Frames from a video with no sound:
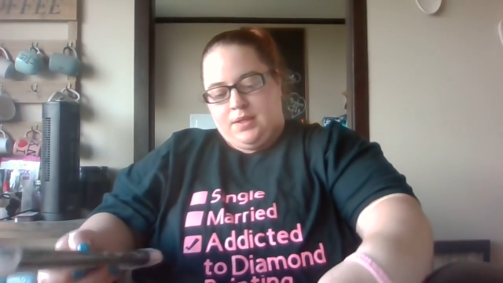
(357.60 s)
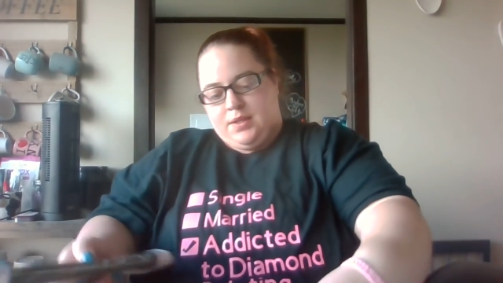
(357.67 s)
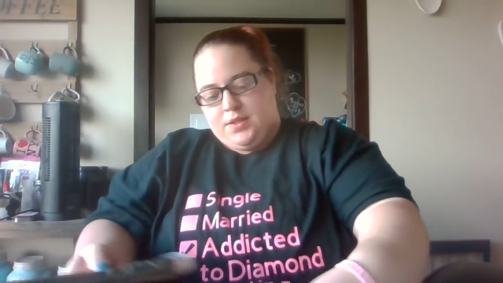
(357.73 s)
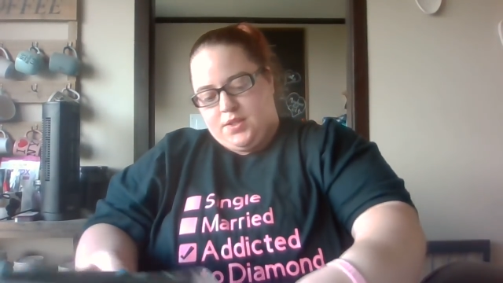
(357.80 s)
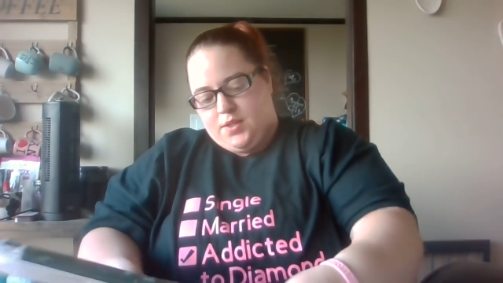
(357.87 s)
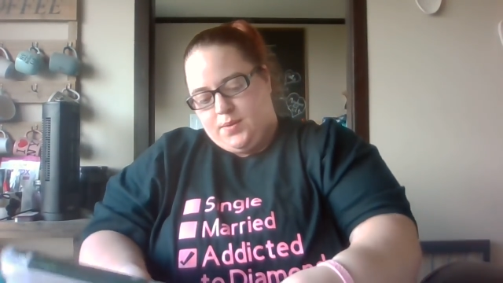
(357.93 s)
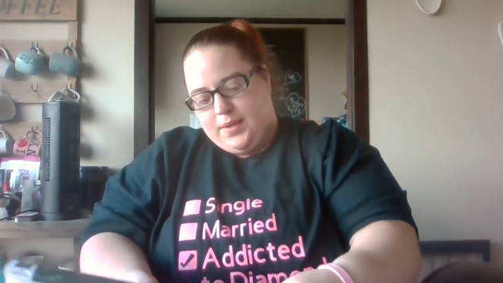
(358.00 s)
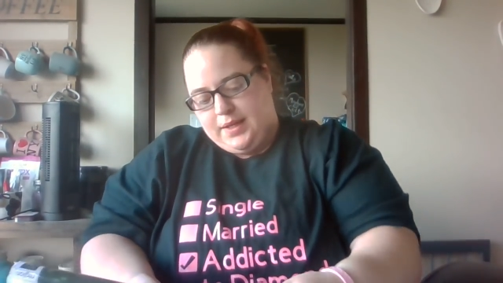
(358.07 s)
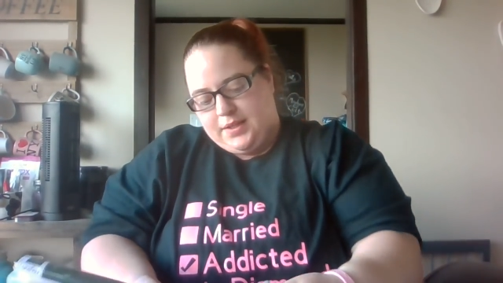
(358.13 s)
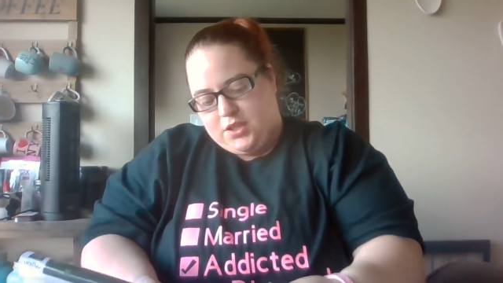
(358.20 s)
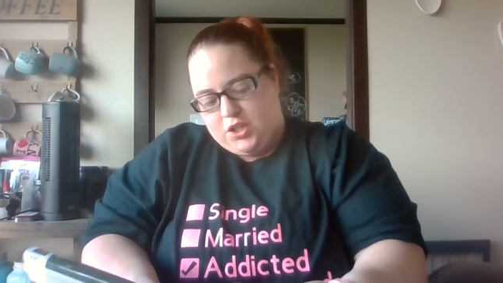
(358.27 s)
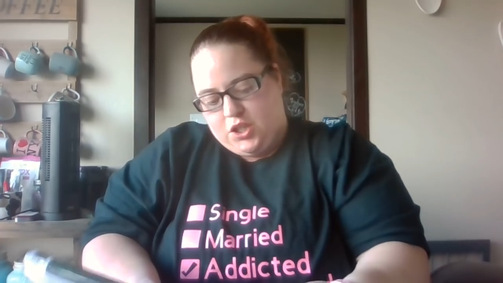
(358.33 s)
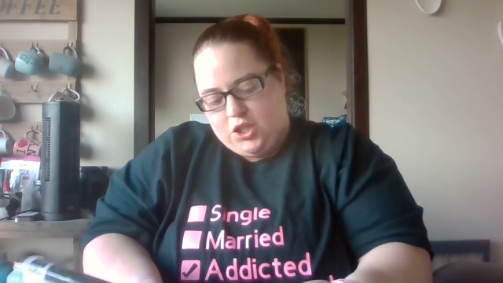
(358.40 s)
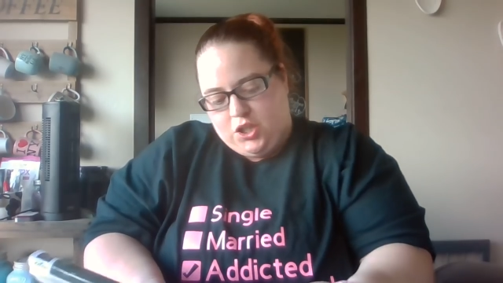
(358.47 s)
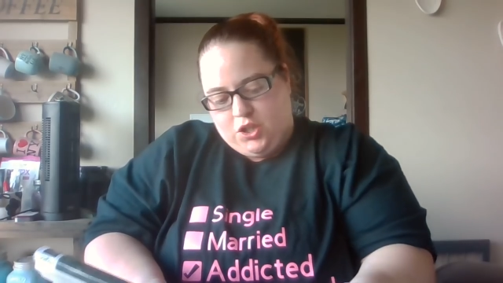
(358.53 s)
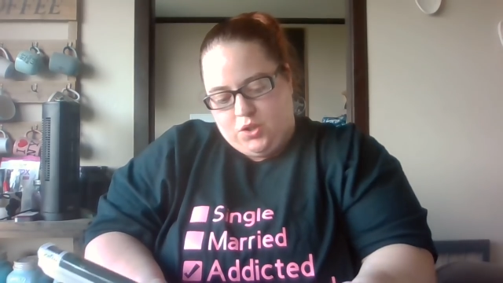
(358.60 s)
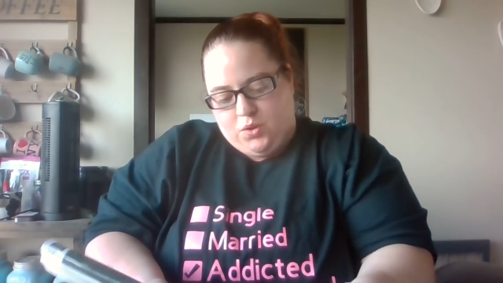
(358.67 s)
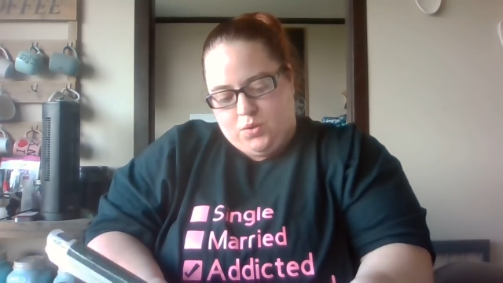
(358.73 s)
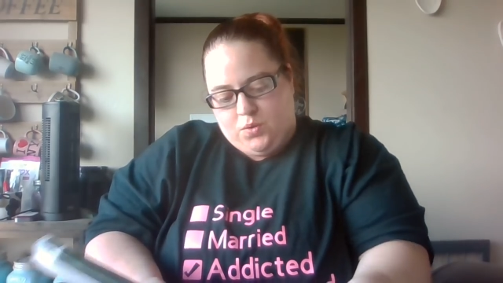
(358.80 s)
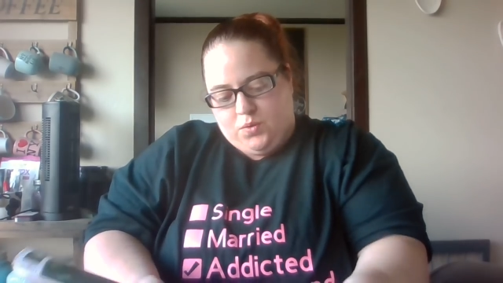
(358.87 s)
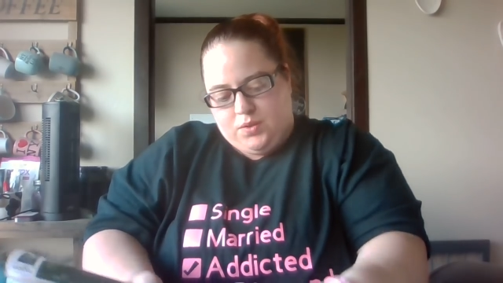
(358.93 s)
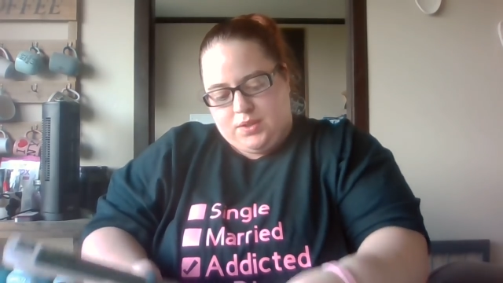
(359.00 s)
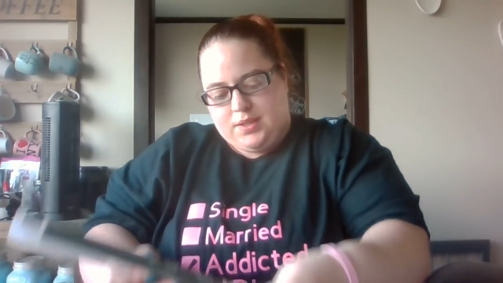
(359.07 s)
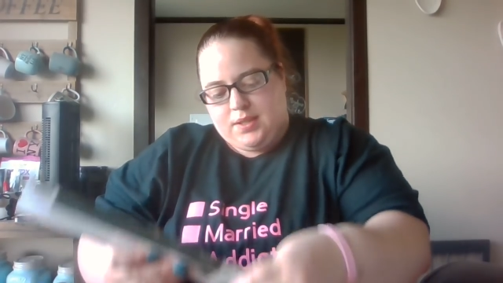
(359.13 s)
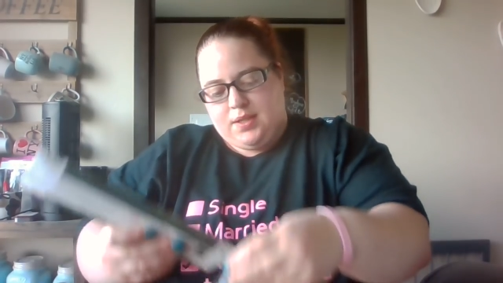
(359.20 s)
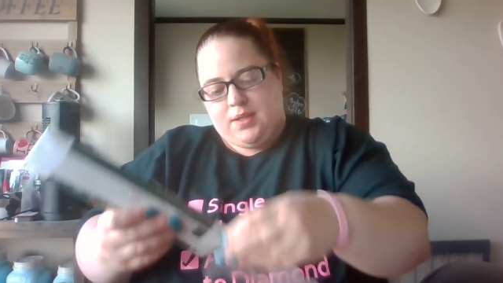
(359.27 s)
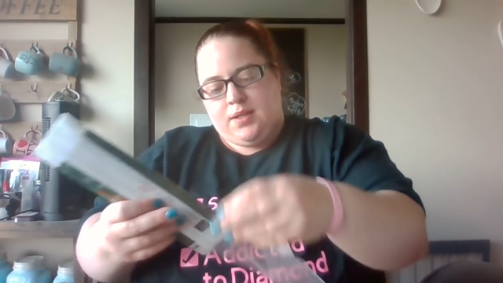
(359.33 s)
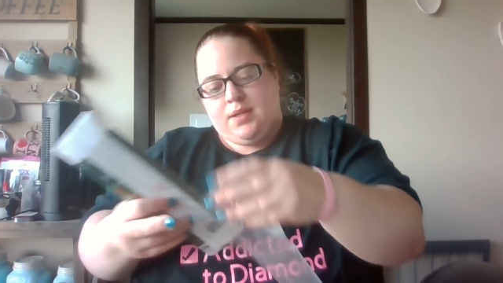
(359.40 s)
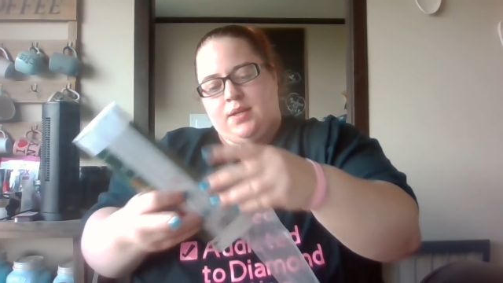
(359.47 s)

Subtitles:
So that's cute.